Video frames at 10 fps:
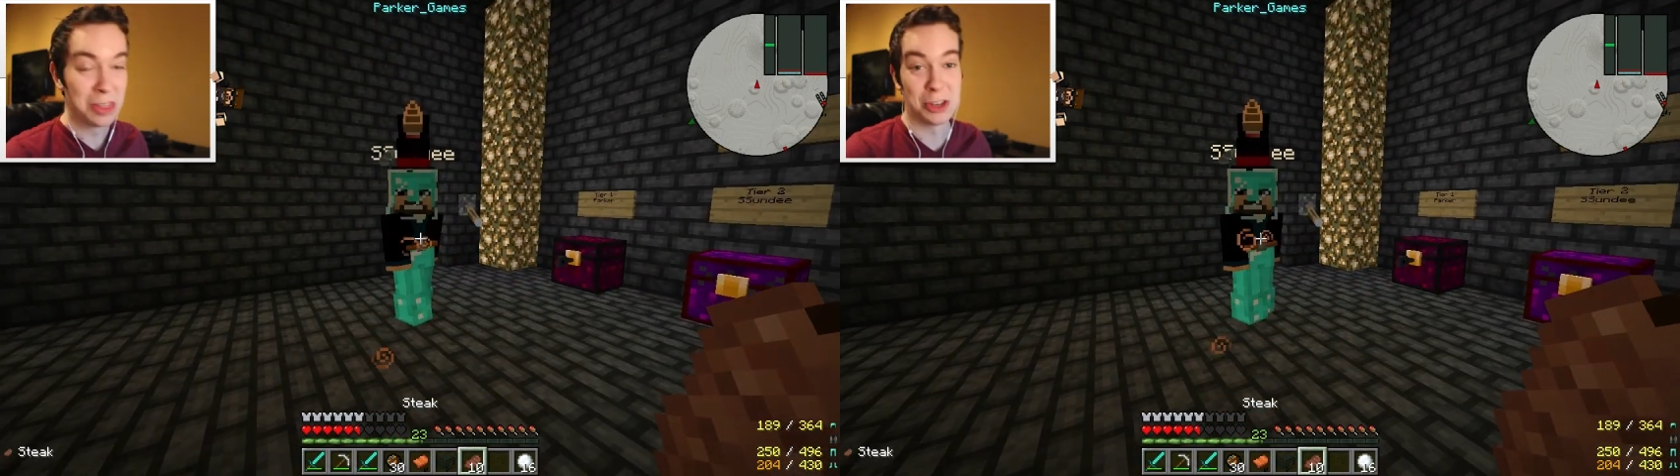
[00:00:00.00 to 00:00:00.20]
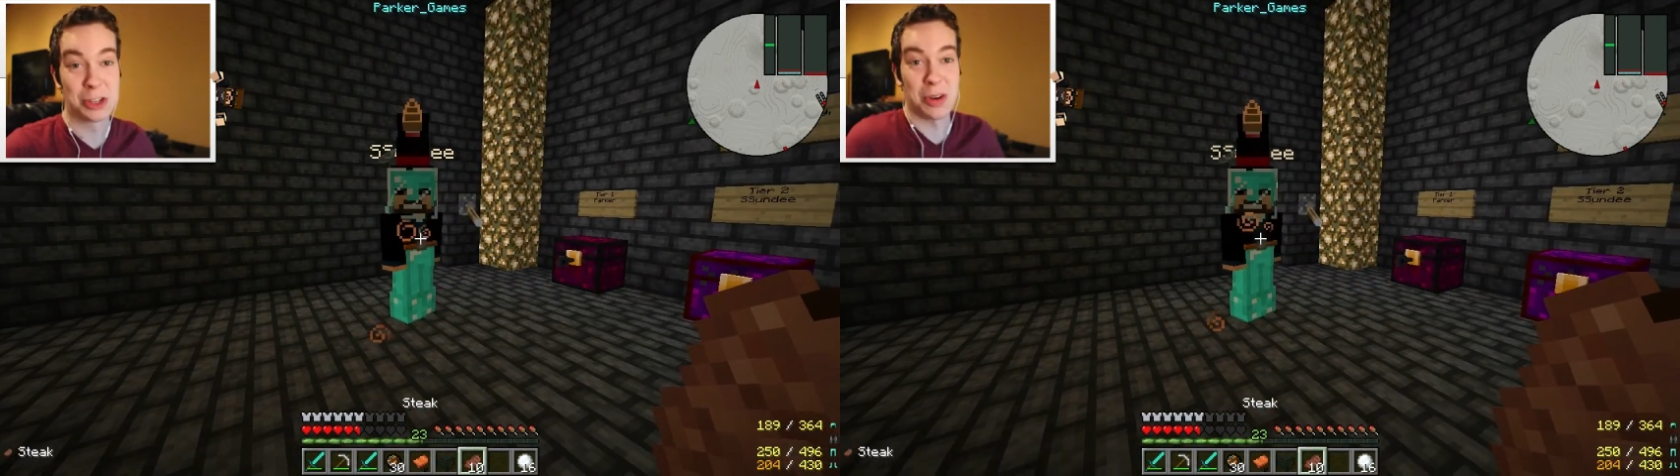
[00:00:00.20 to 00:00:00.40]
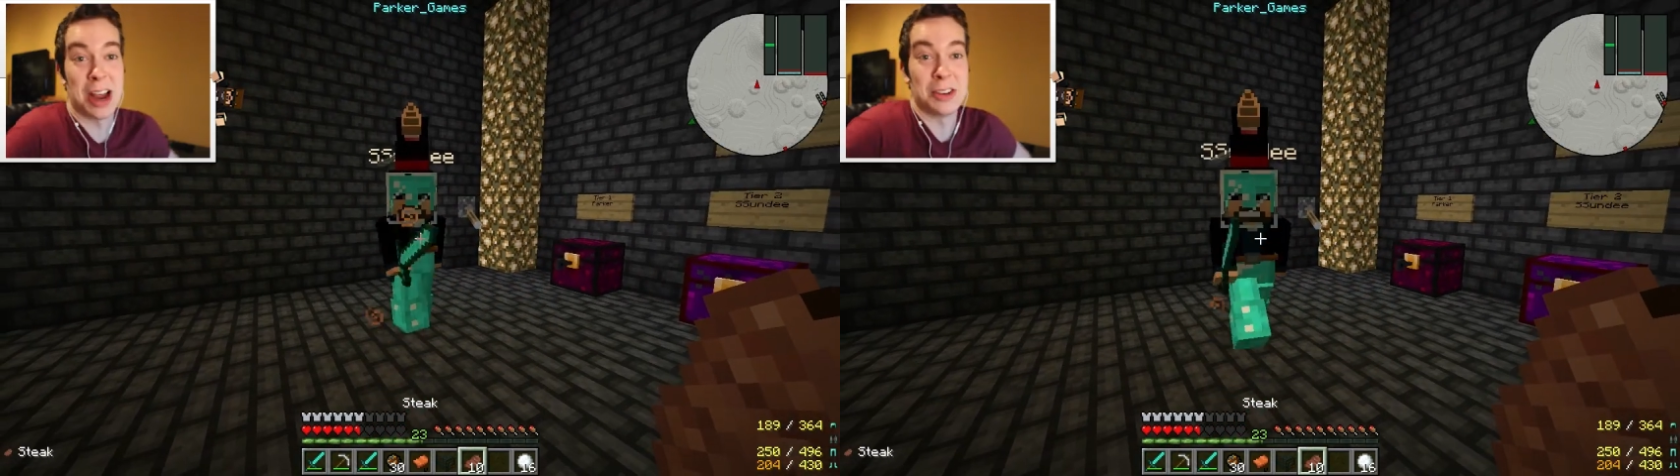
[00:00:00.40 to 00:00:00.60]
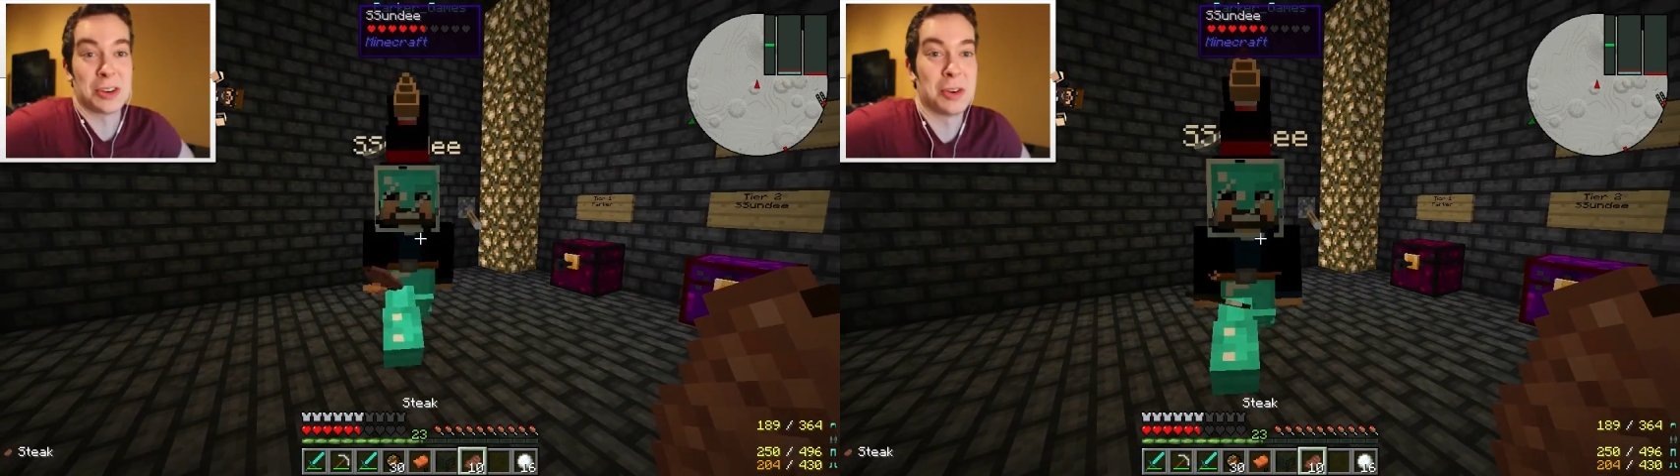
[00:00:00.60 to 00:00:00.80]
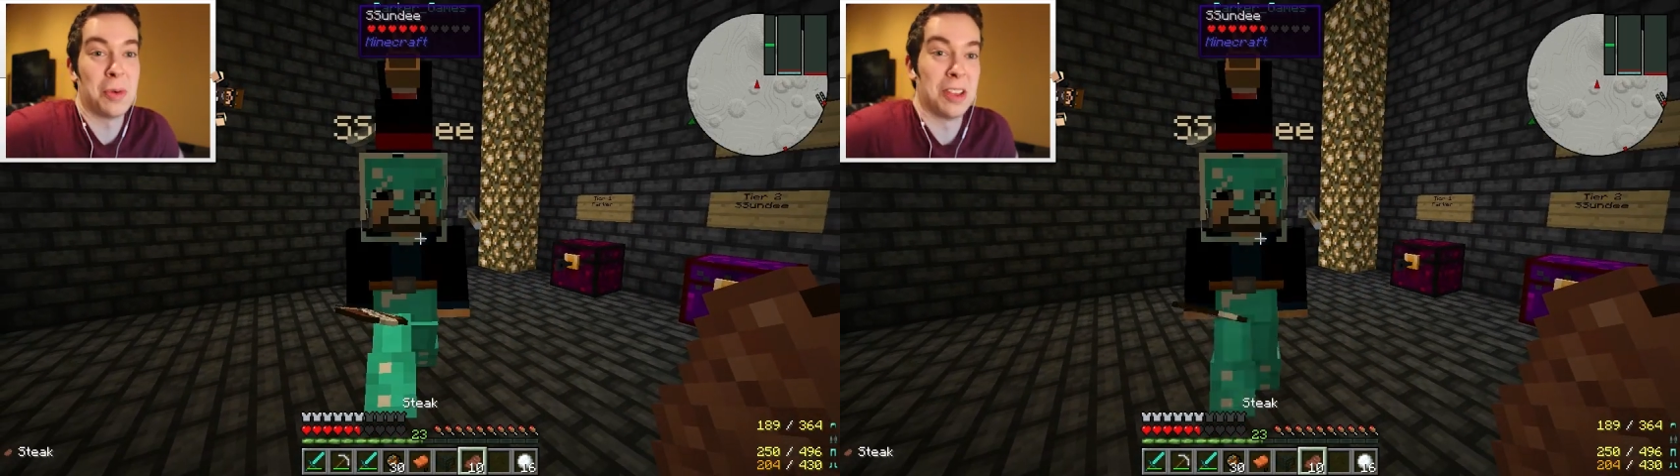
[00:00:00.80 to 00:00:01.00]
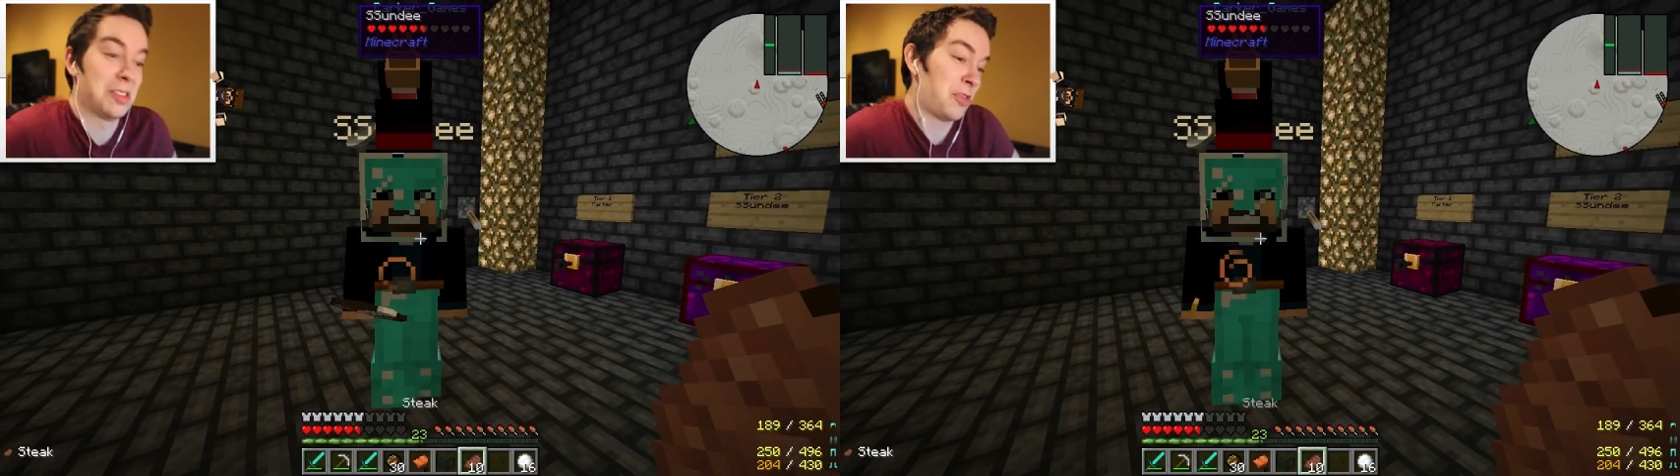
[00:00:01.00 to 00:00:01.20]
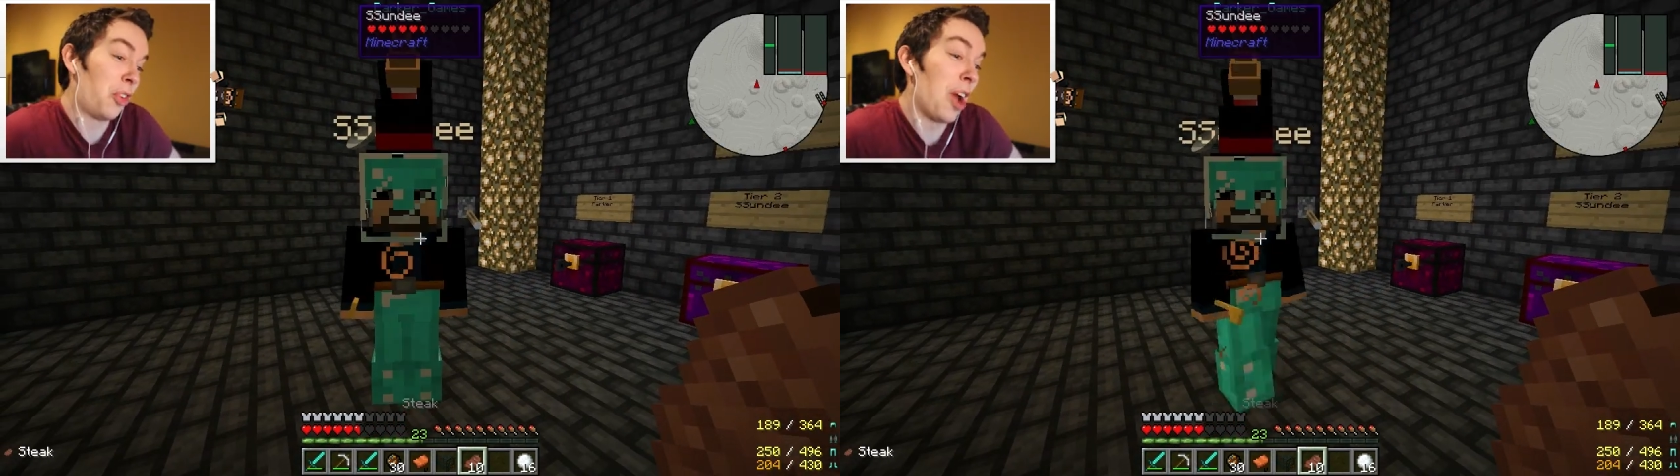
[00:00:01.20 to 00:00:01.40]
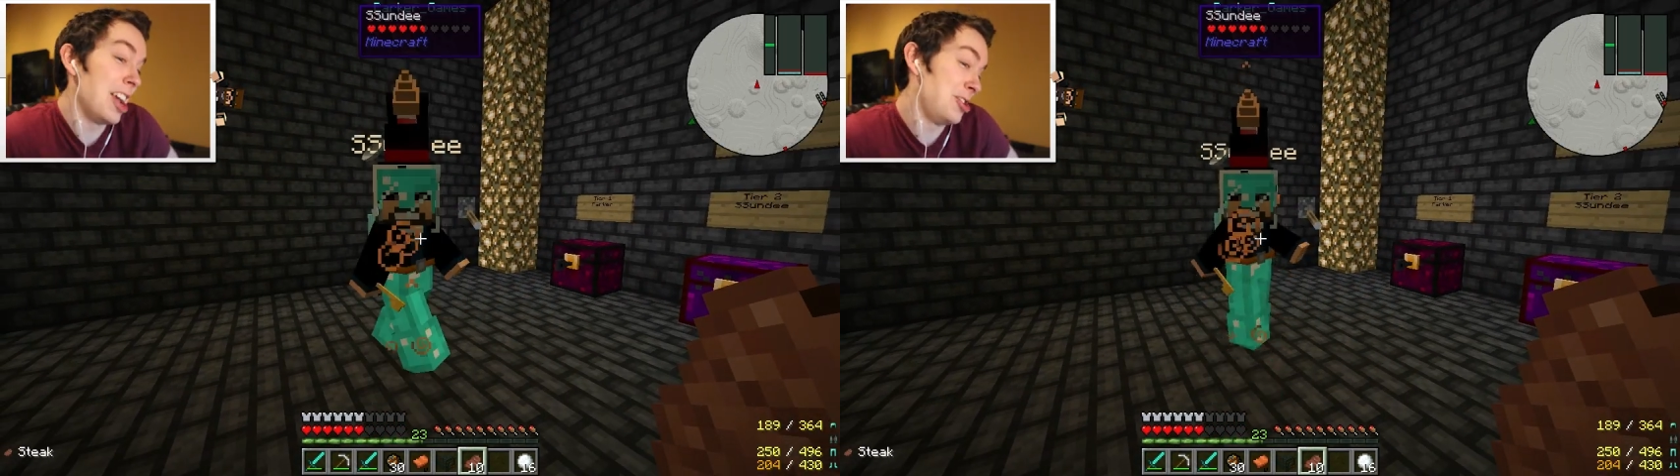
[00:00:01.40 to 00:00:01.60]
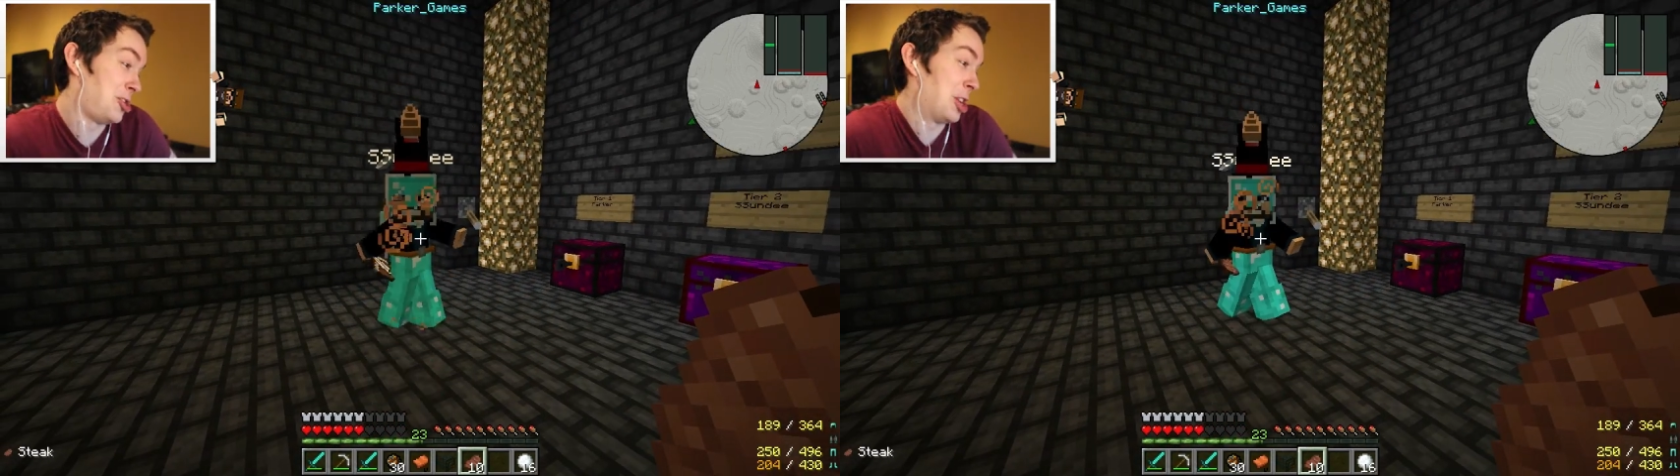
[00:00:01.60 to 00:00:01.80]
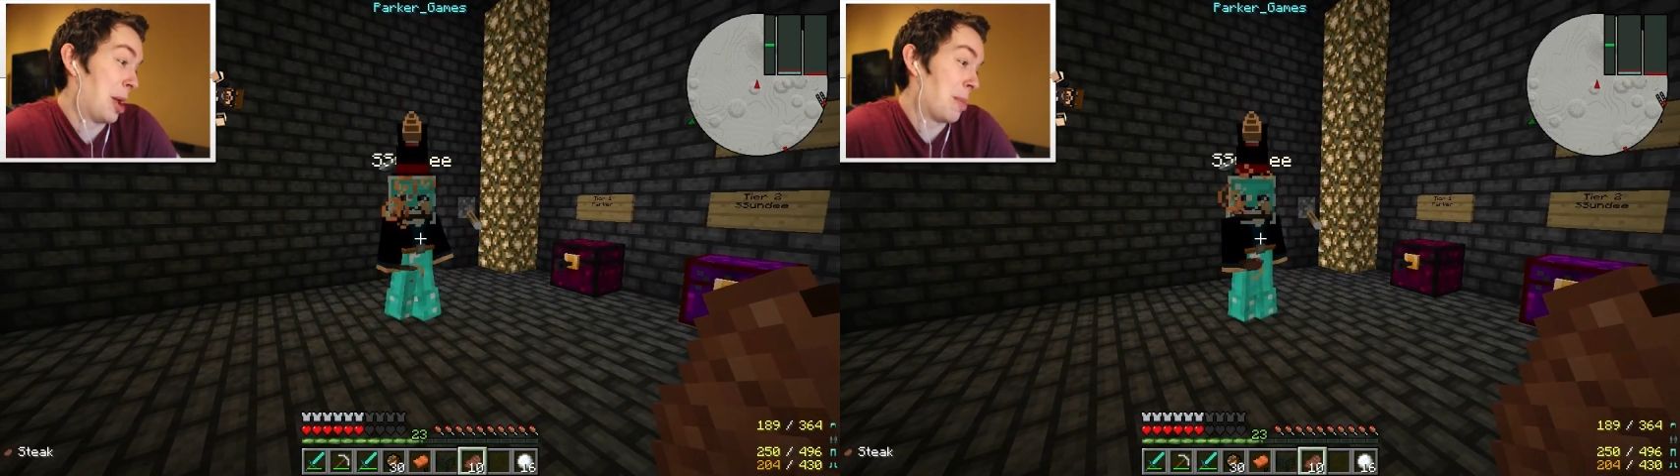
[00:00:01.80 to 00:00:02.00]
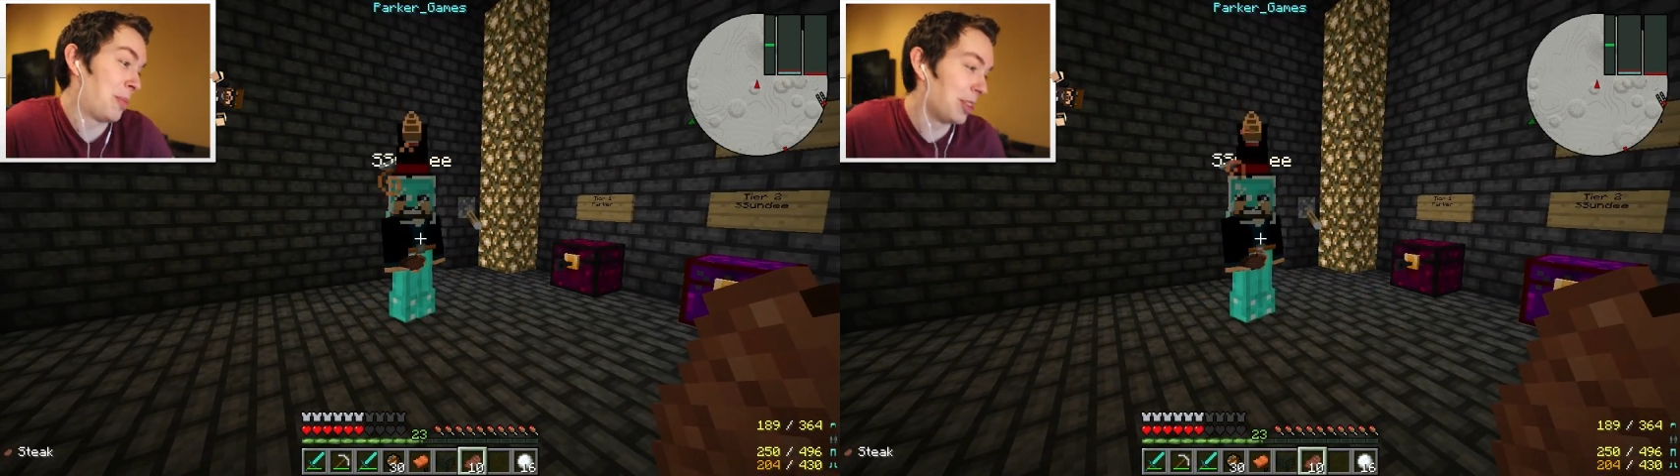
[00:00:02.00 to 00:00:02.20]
The treasure was friendship.